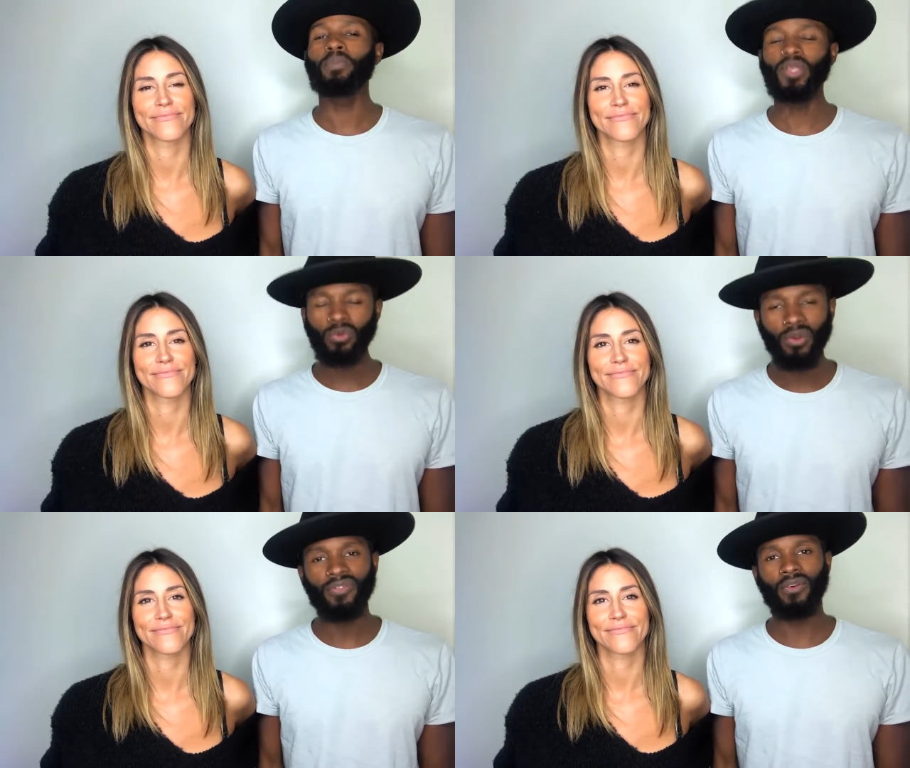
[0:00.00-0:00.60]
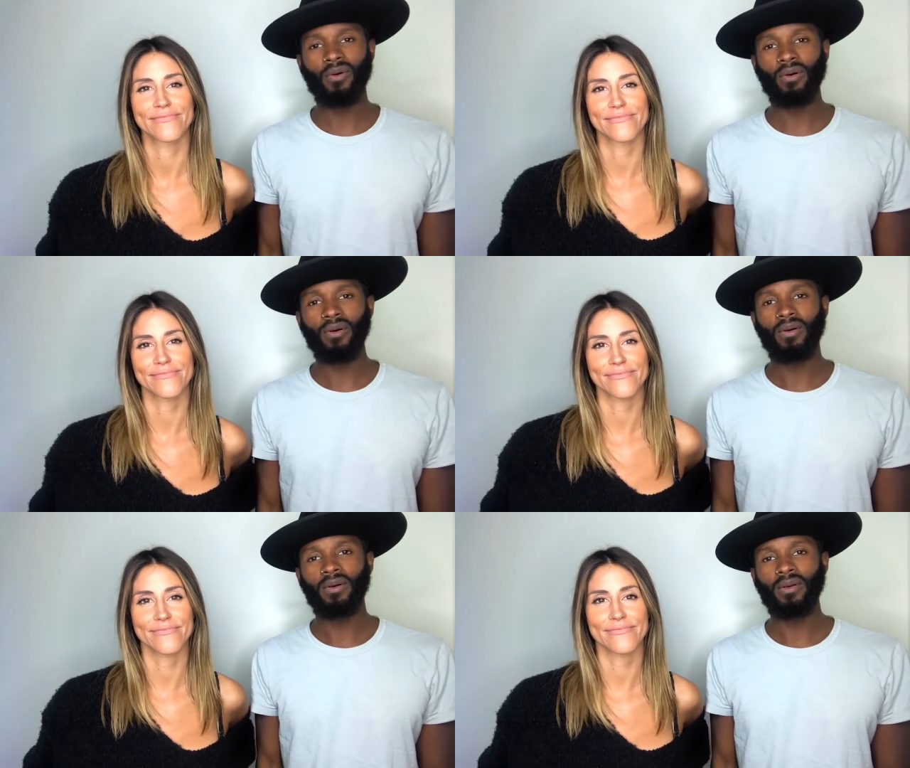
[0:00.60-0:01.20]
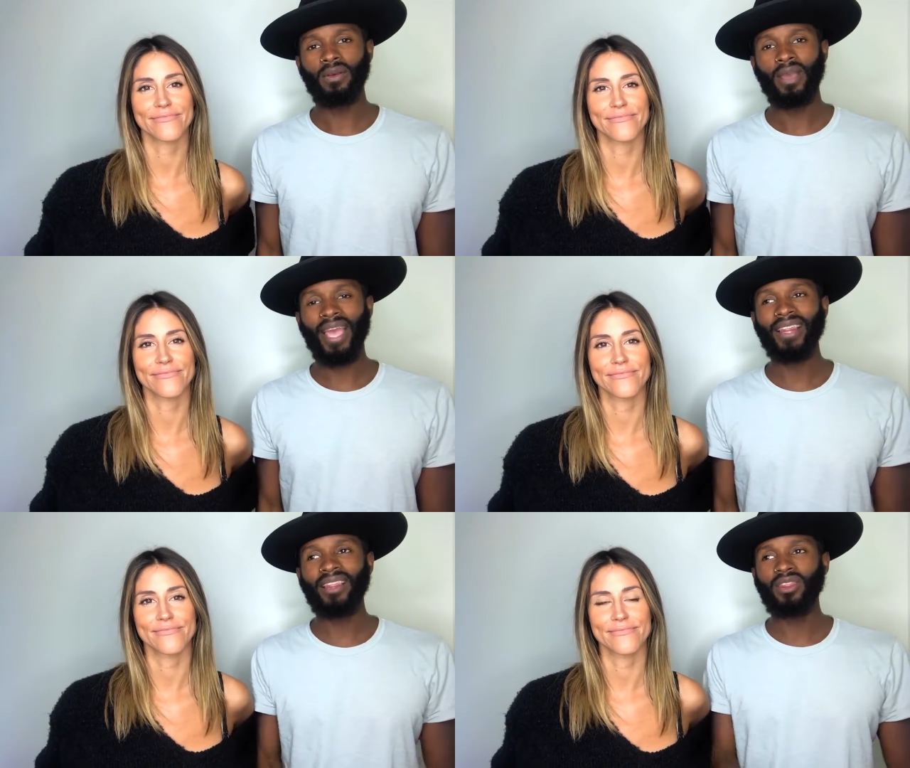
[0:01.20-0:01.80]
Speaker 1: beautiful.
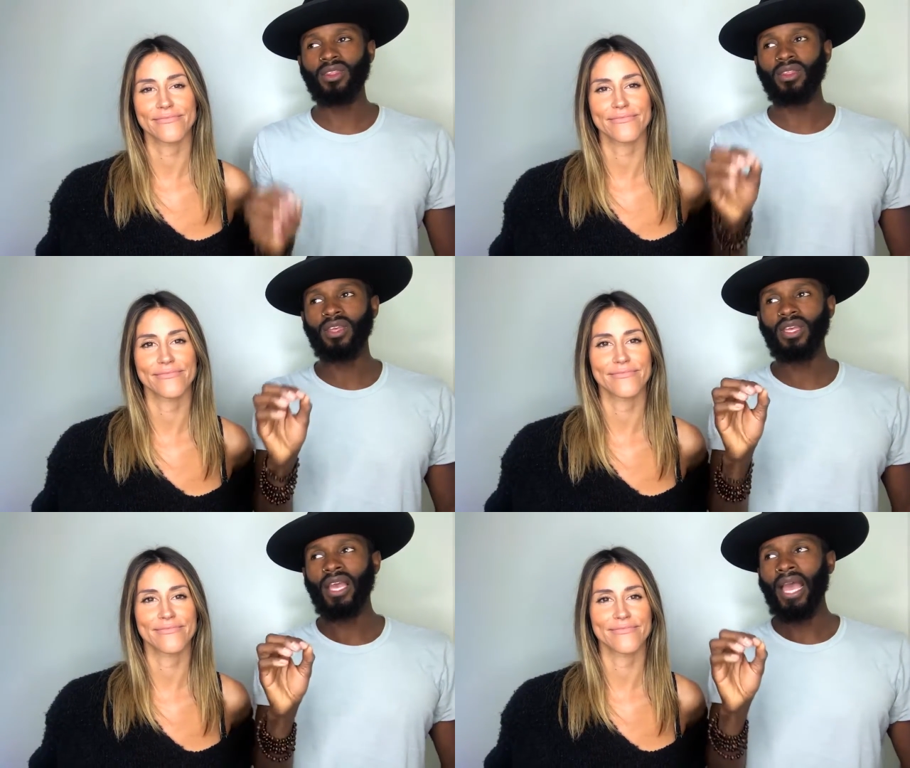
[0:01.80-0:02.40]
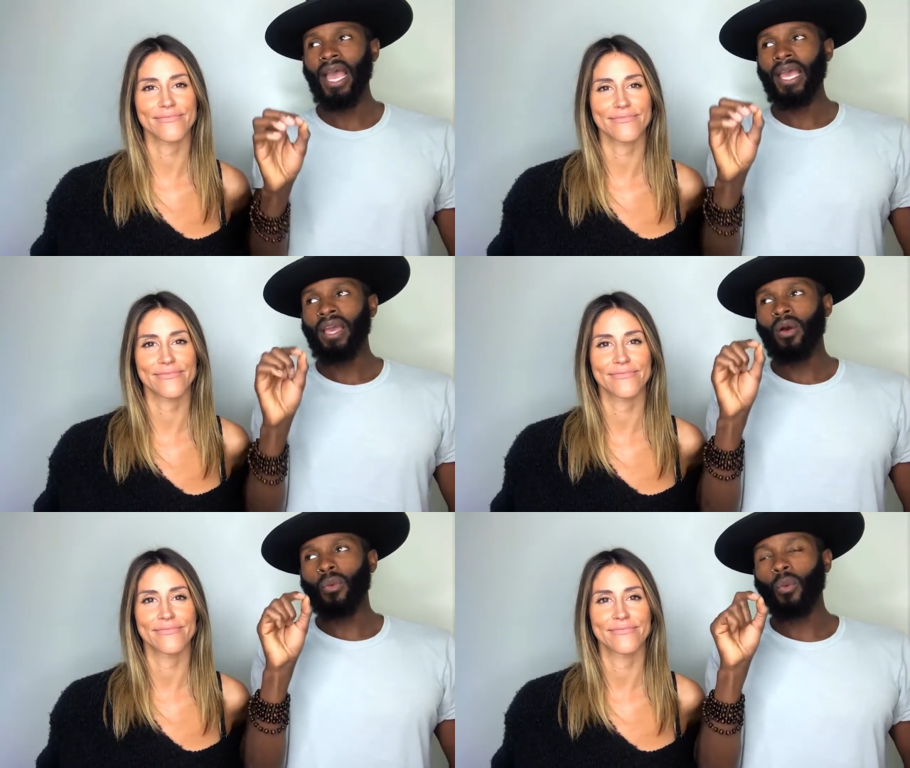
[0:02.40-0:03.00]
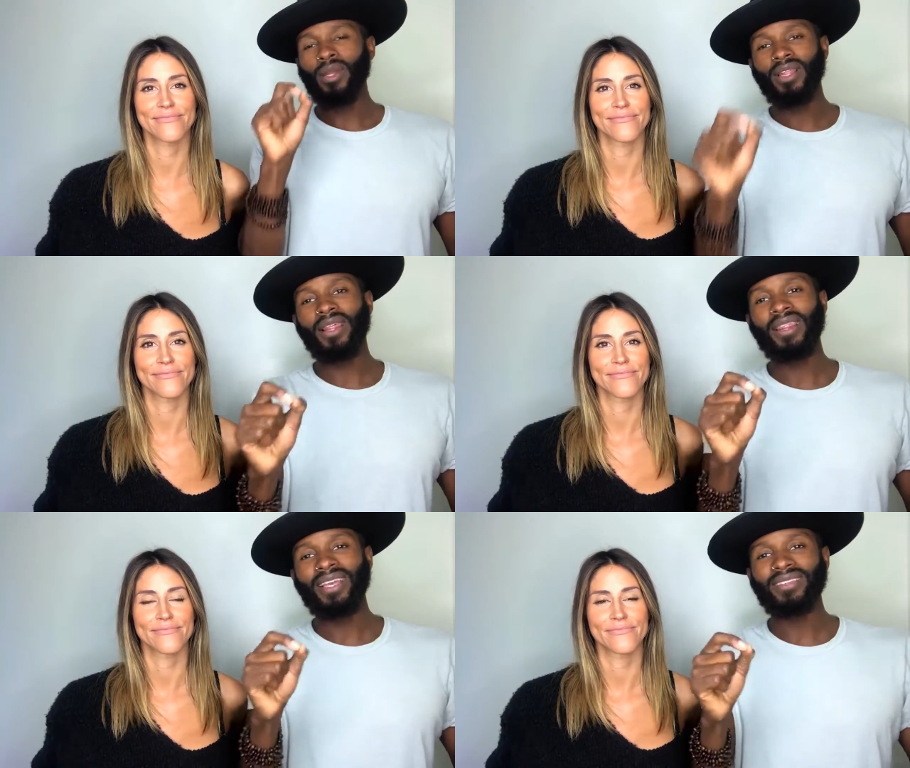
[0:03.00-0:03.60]
And one
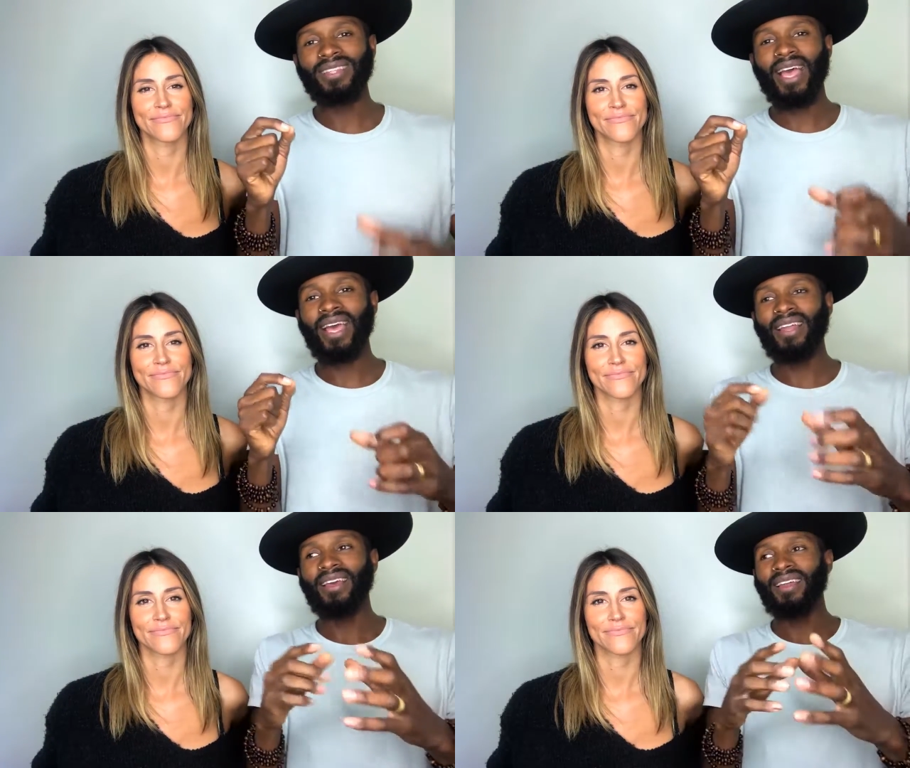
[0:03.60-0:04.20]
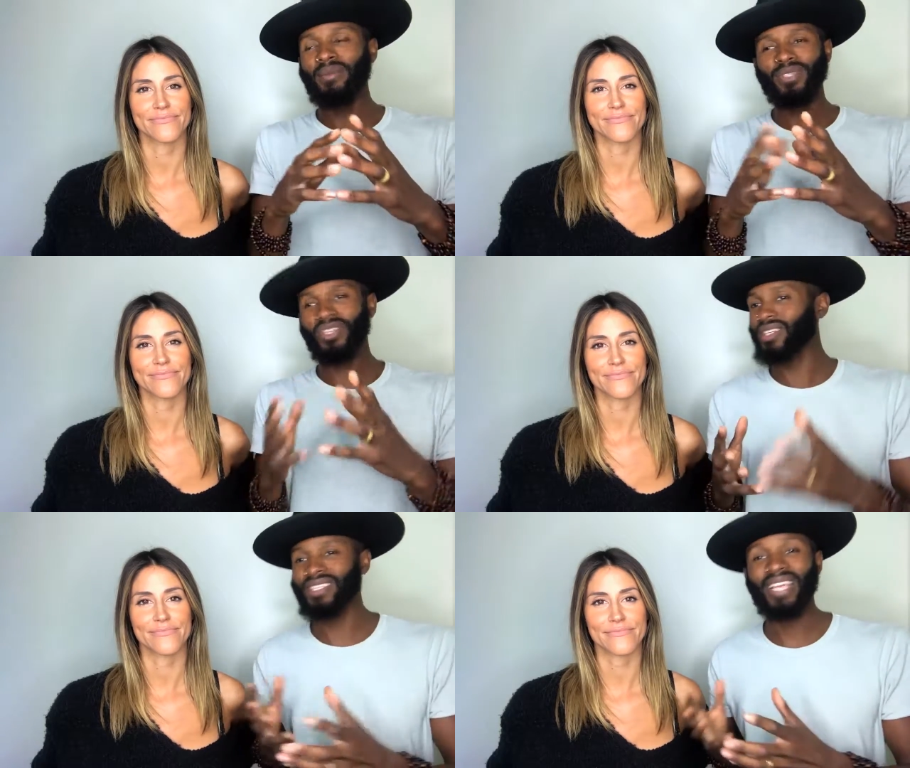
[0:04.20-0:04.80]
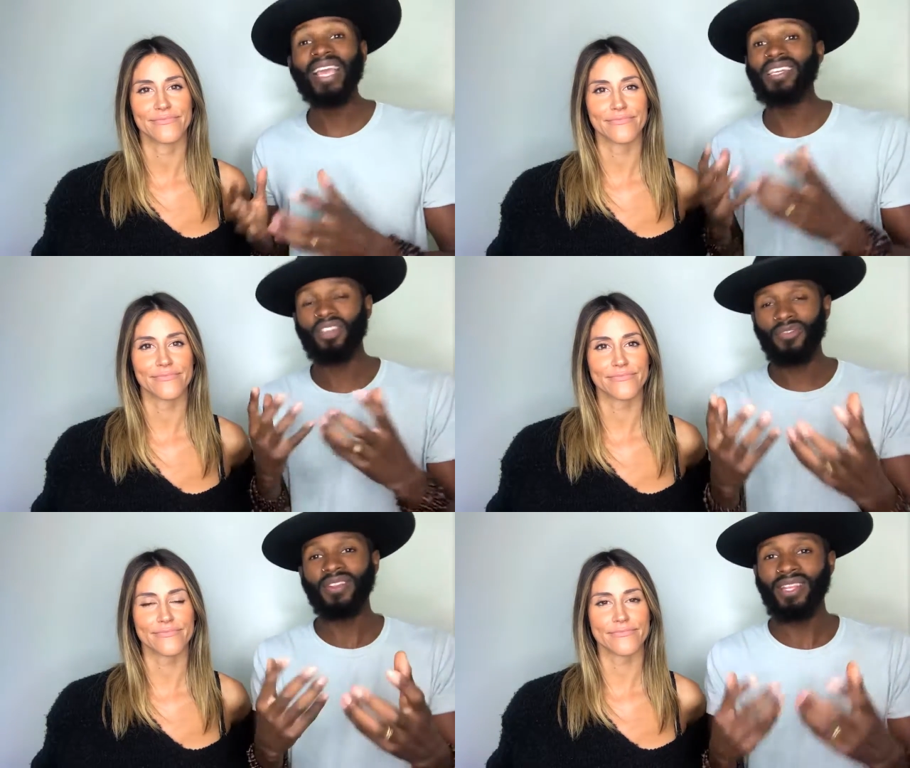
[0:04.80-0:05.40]
of the things that, and I'm just gonna say it
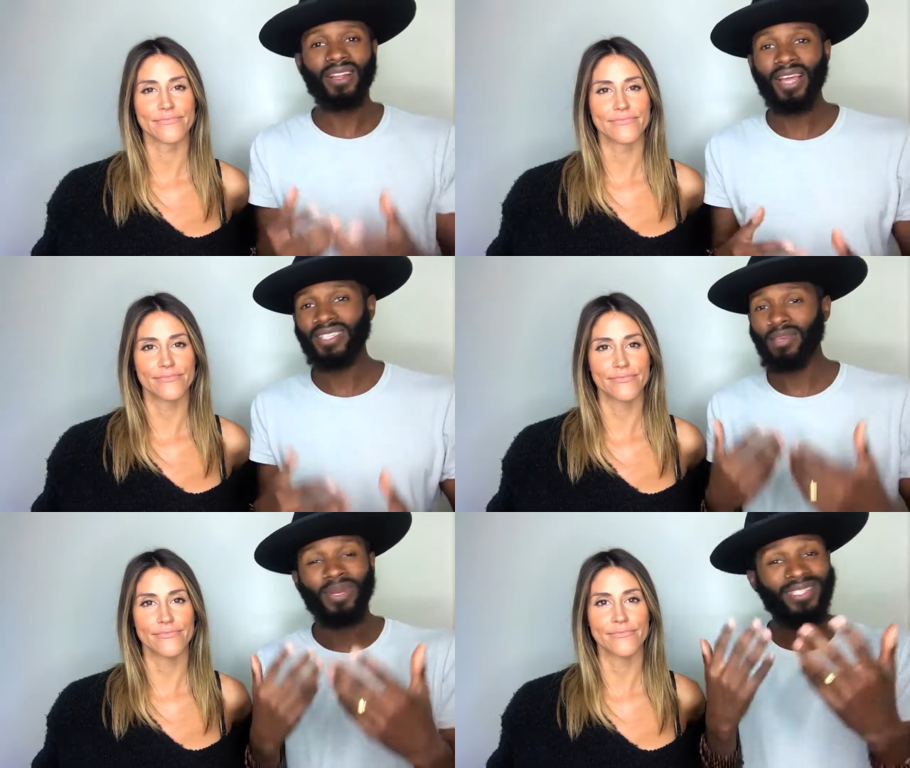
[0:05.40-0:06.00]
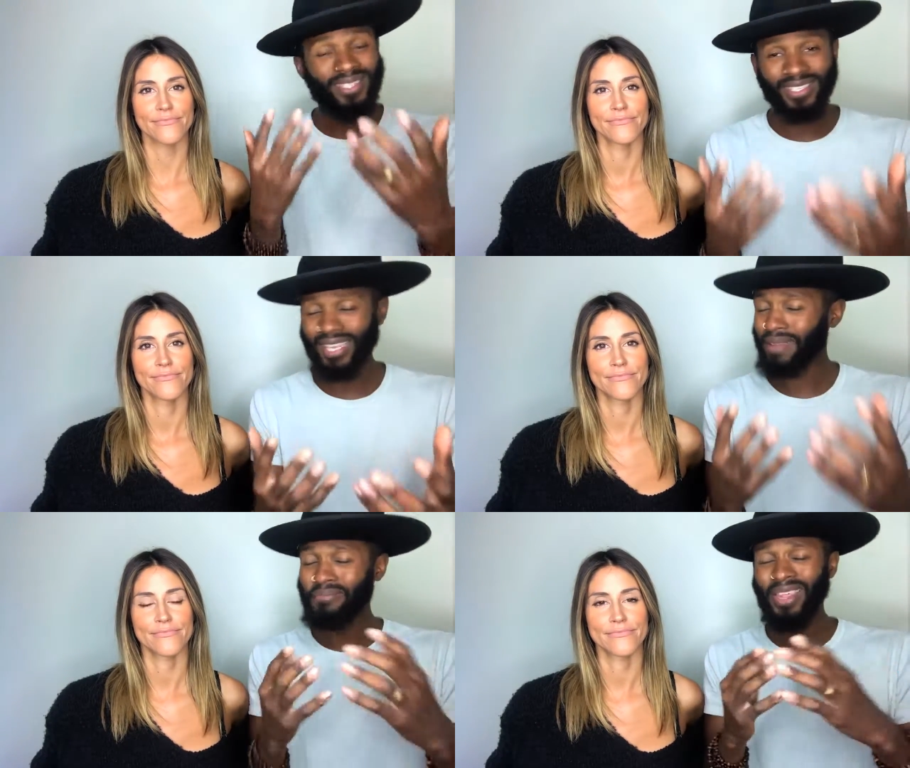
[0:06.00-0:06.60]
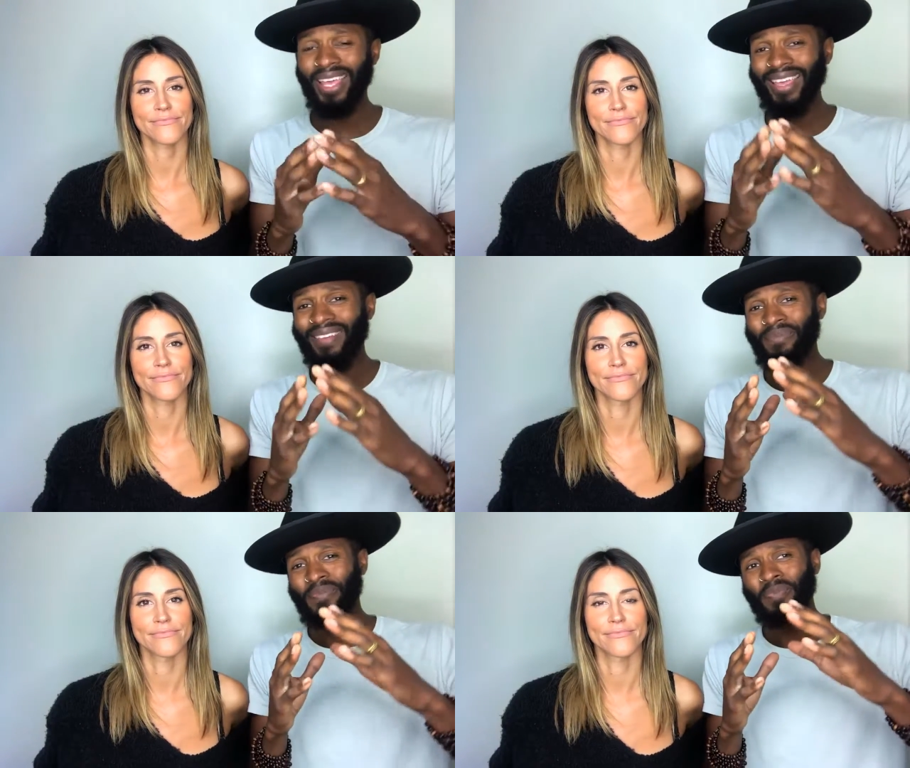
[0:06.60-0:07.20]
different than Alexi, but it's the same thing.